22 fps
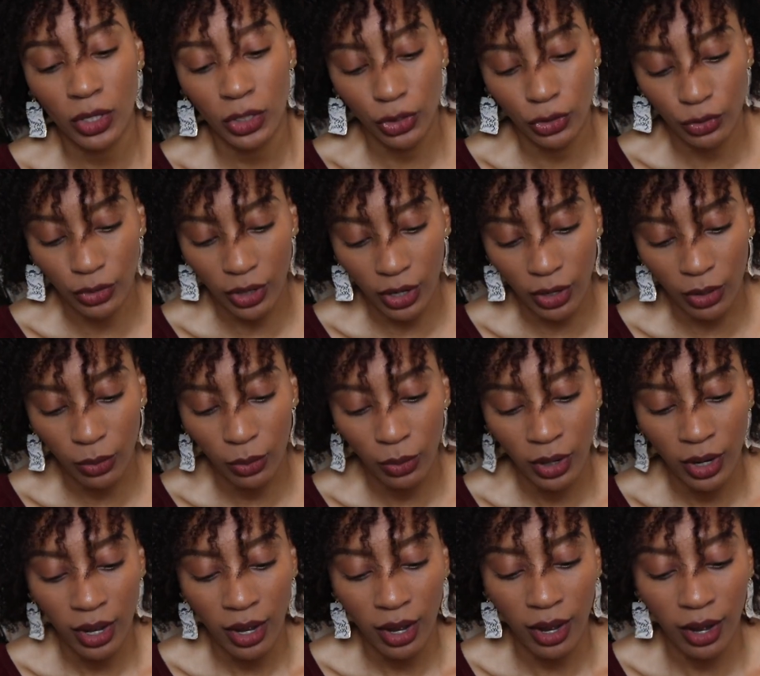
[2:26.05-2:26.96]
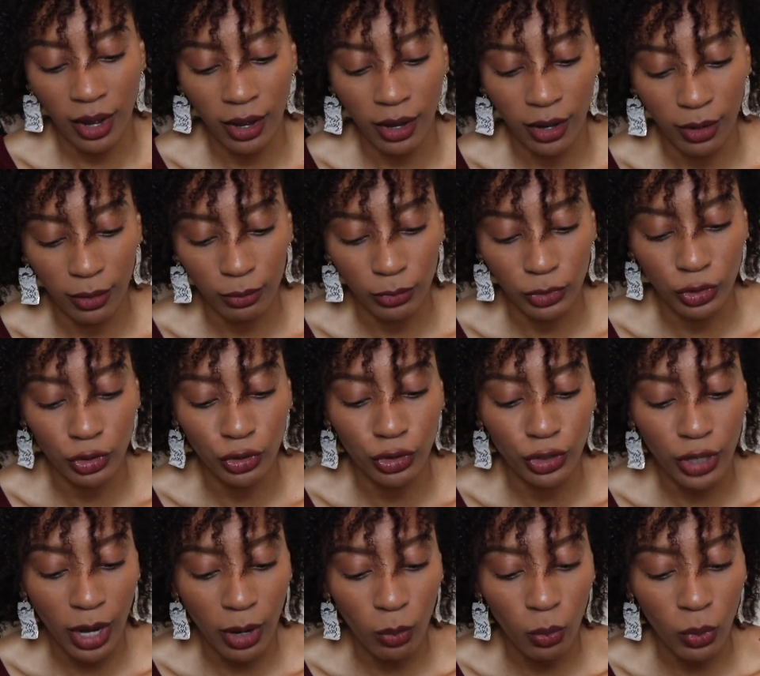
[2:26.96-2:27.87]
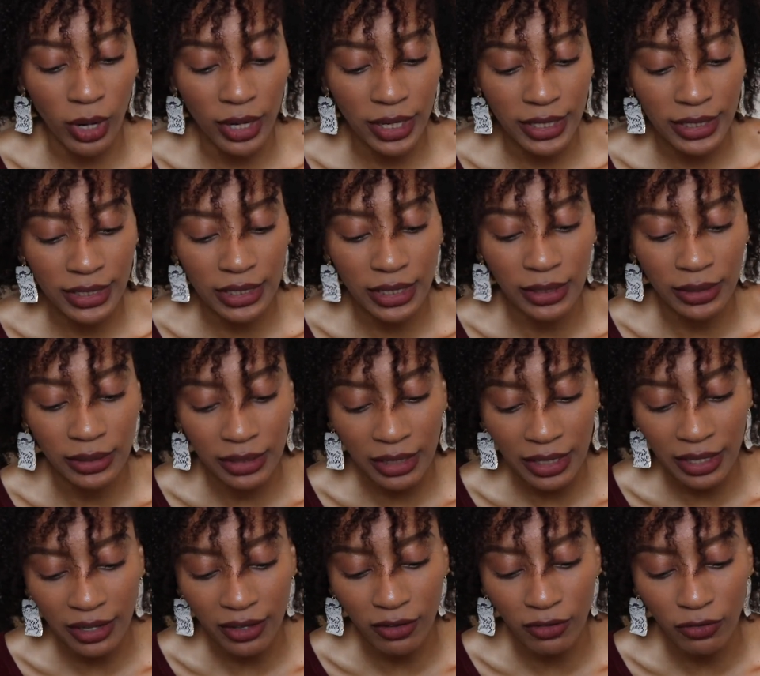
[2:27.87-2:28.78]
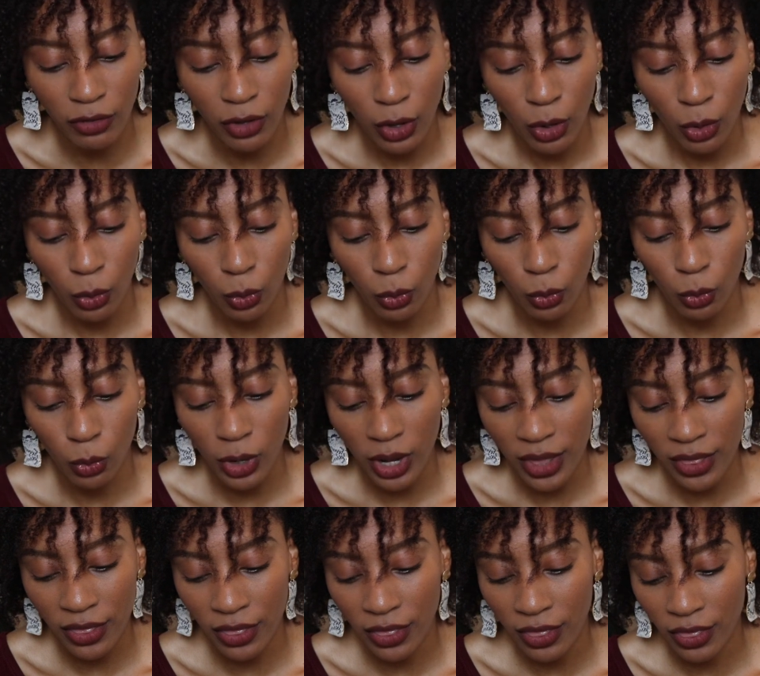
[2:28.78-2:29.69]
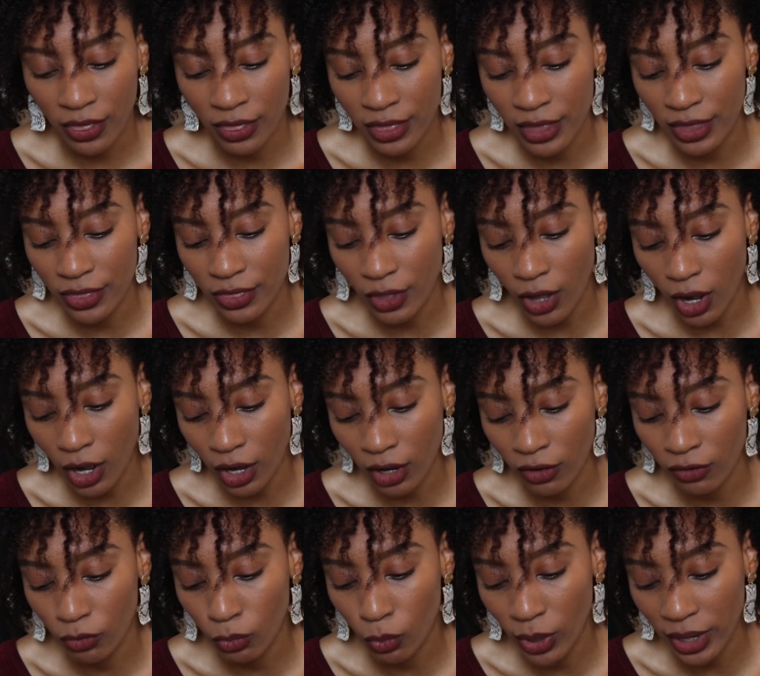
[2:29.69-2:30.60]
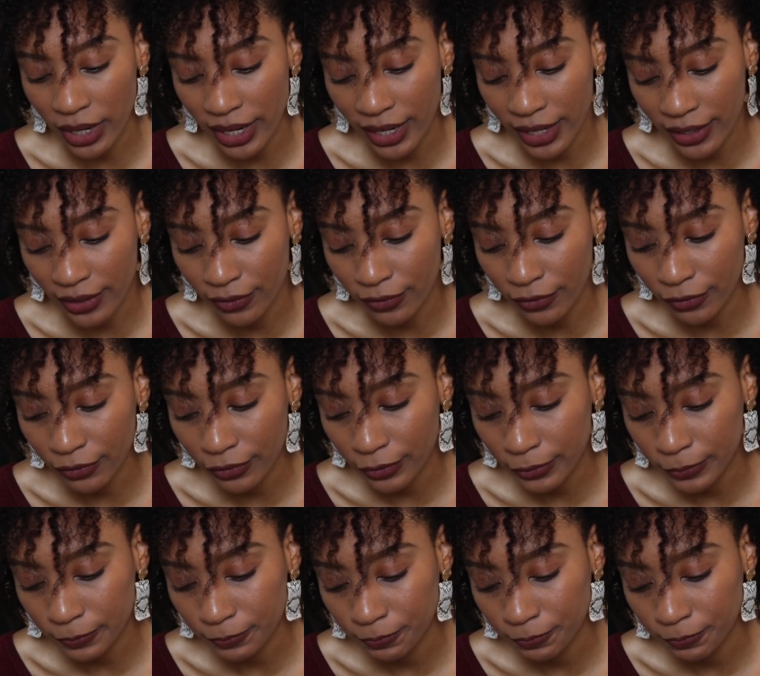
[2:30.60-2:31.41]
You know, um, you're not wanting to live with the thought of what if,